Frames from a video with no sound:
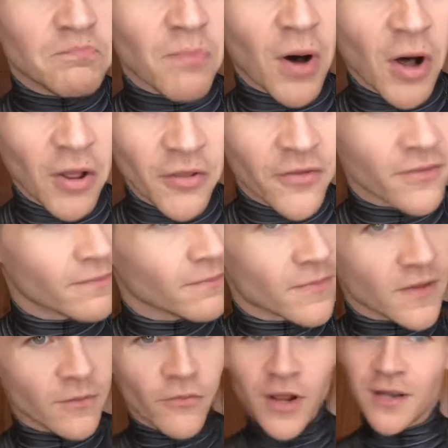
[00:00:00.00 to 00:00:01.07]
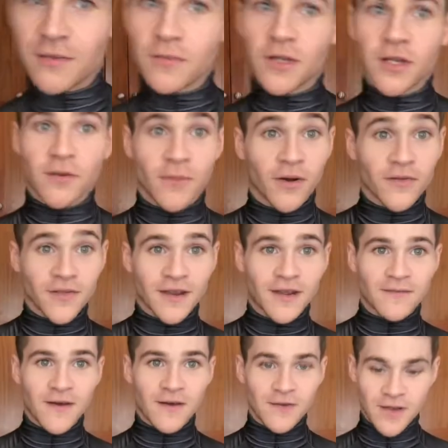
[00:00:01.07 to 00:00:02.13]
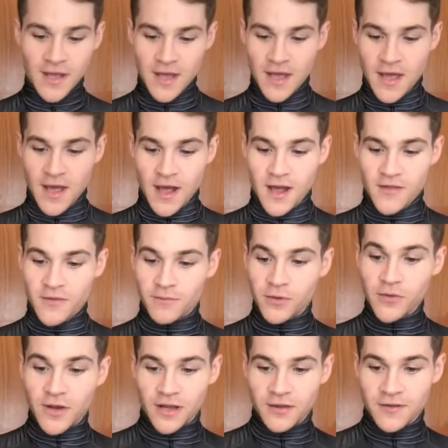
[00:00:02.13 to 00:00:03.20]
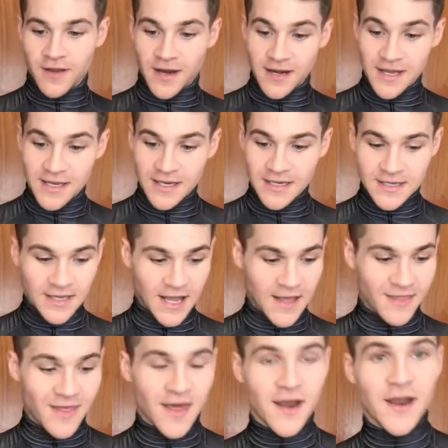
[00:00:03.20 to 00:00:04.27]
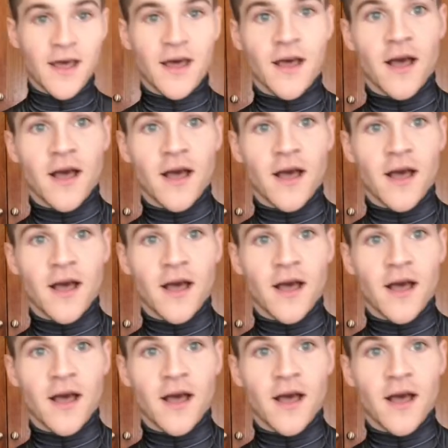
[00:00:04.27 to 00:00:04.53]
balls, some random clear balls that I found, the blue color that I needed, and then